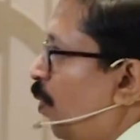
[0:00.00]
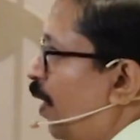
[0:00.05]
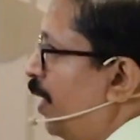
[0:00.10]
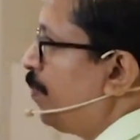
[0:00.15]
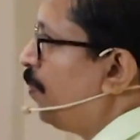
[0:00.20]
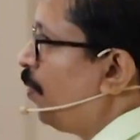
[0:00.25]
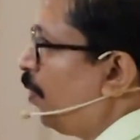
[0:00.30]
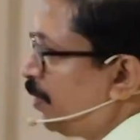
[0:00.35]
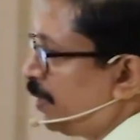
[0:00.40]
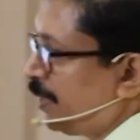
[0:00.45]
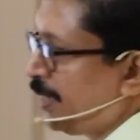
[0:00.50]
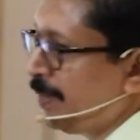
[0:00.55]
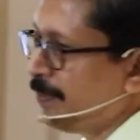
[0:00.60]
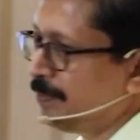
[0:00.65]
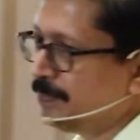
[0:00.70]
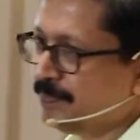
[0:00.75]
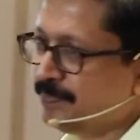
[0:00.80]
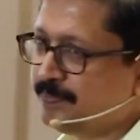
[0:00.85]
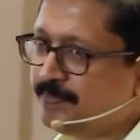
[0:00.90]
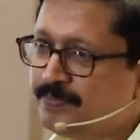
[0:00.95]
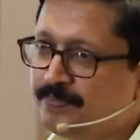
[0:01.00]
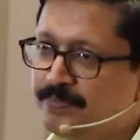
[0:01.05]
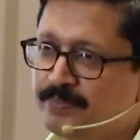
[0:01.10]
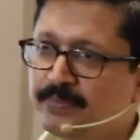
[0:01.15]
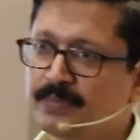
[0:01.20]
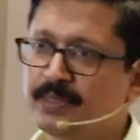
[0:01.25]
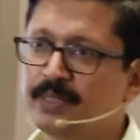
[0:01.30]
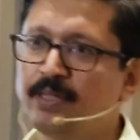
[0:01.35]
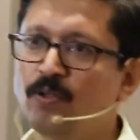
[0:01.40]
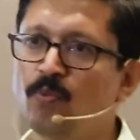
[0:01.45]
one more time,
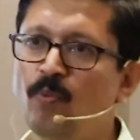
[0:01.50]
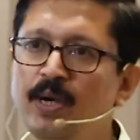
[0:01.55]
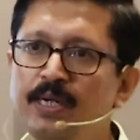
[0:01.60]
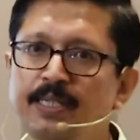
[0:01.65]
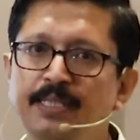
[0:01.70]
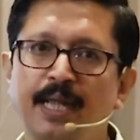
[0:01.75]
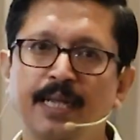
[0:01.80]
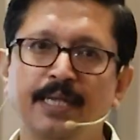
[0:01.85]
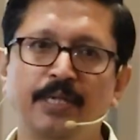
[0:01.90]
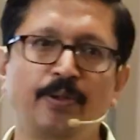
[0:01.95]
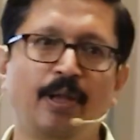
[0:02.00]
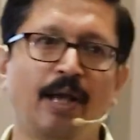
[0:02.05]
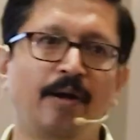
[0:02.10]
the one that you